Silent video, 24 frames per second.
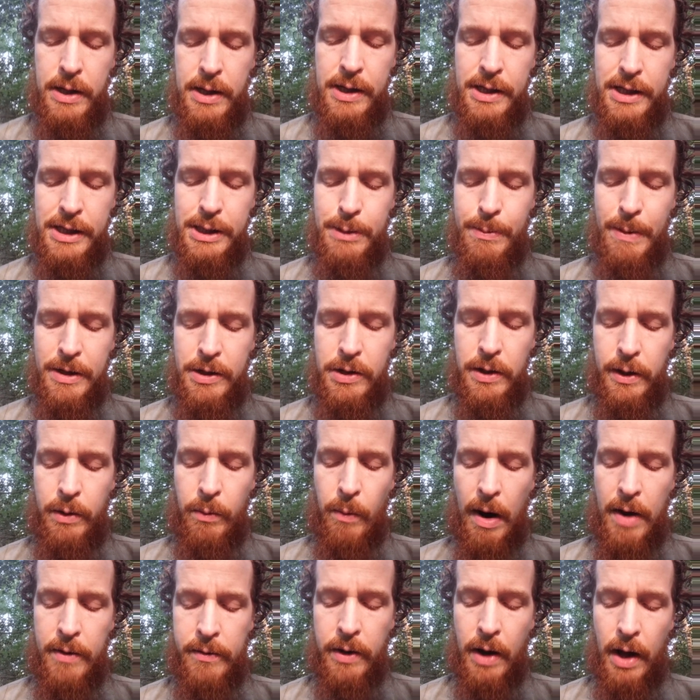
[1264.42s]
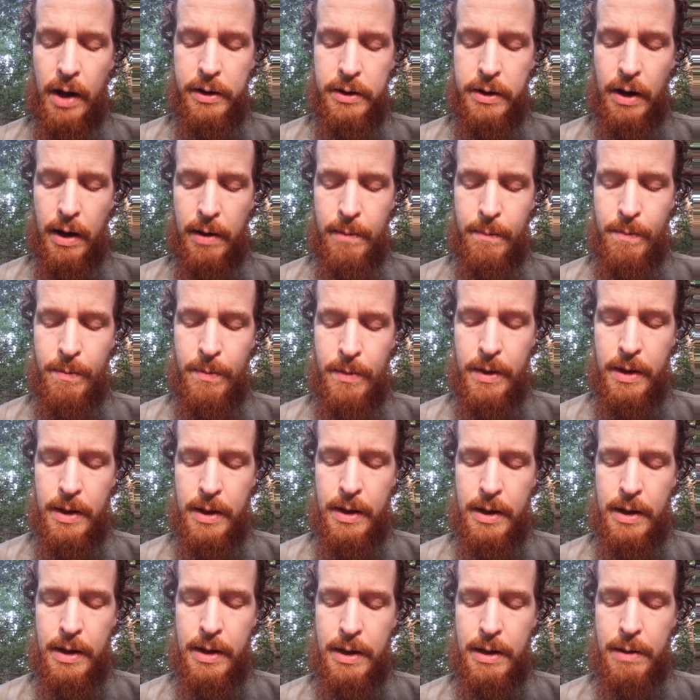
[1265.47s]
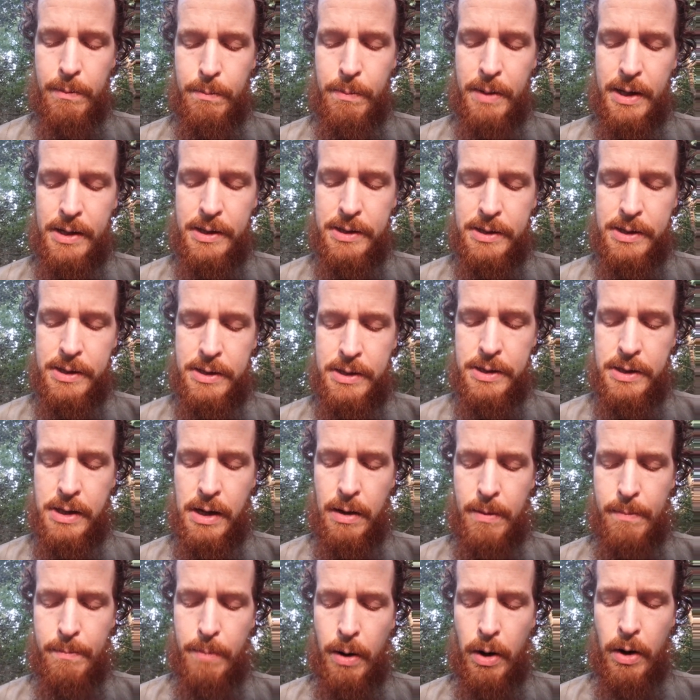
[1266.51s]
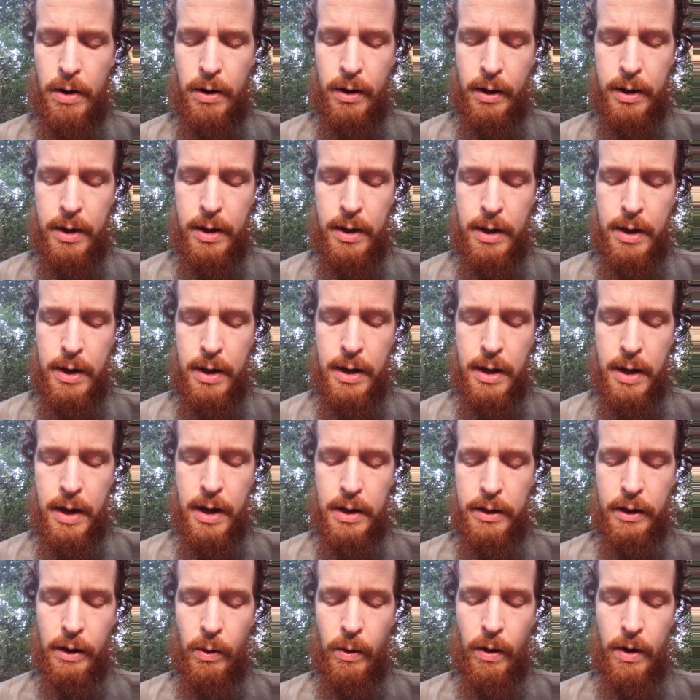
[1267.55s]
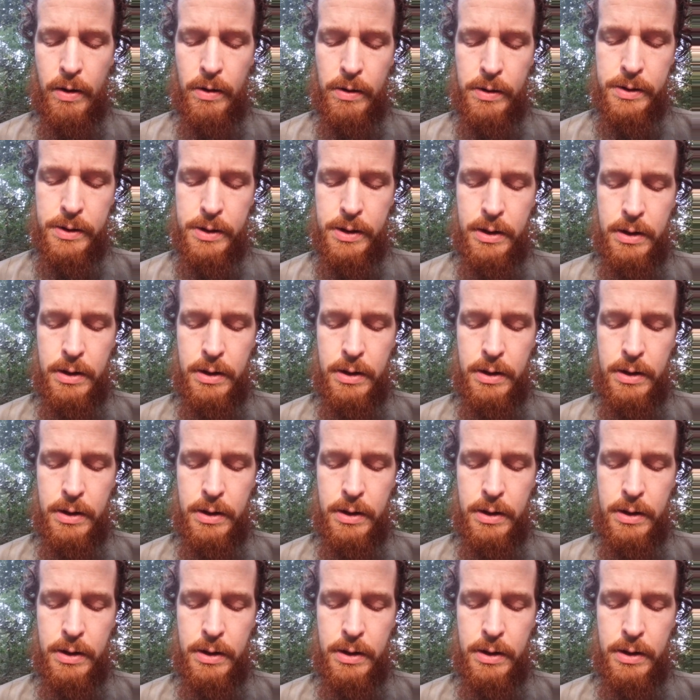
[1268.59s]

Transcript: especially around nighttime. Beasts balk at the critters.